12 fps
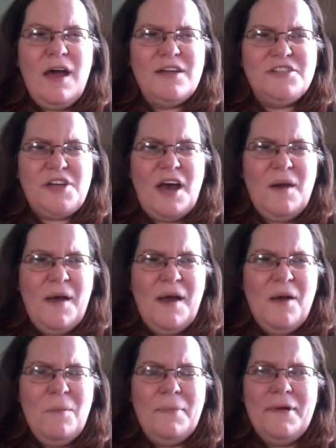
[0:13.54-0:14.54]
shout
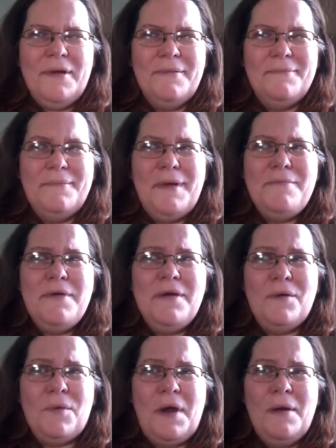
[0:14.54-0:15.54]
out, but maybe
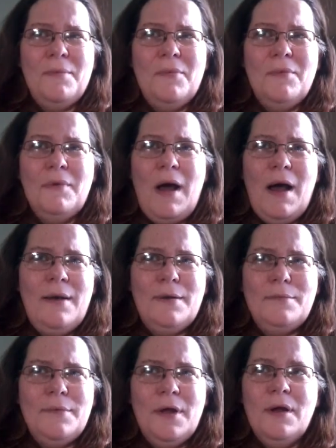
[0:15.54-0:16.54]
a ramble. I
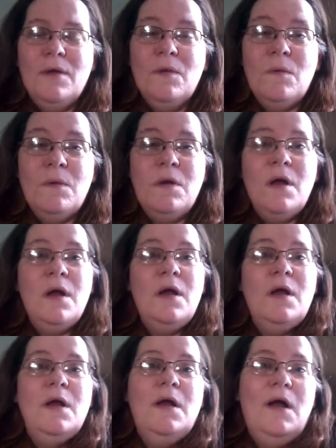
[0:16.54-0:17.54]
don't know.
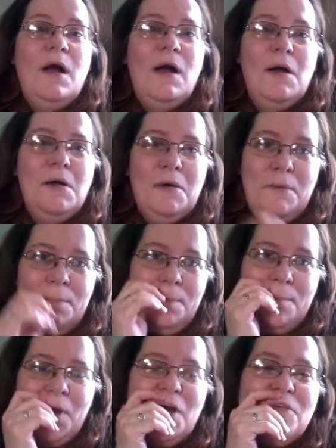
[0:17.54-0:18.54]

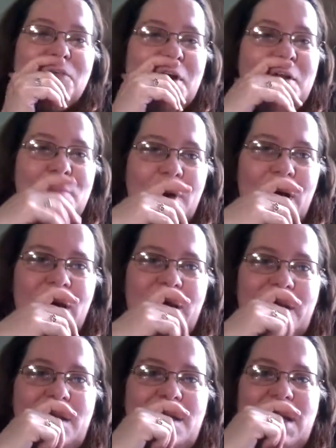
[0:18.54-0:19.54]
A friend of
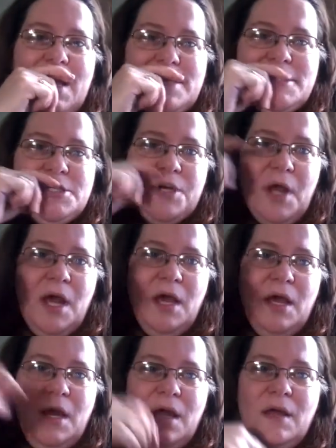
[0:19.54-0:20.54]
mine
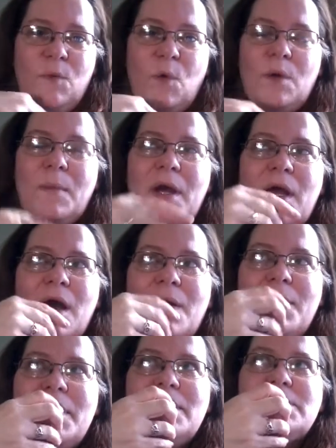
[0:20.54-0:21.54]
yesterday in one of my
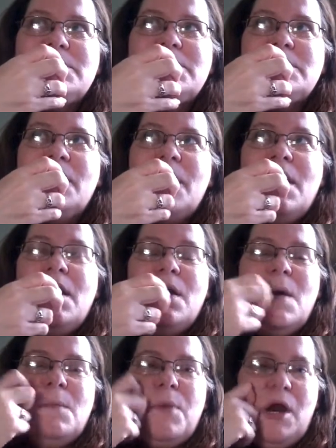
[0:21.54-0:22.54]
comments
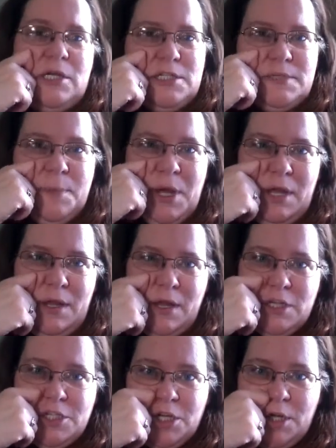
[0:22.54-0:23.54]
brought it to my
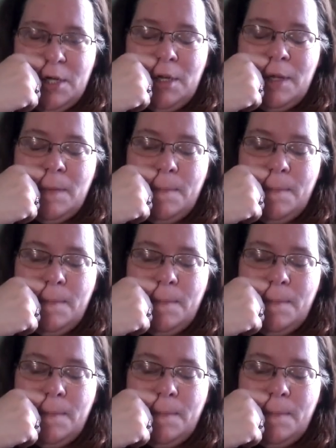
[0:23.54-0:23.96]
attention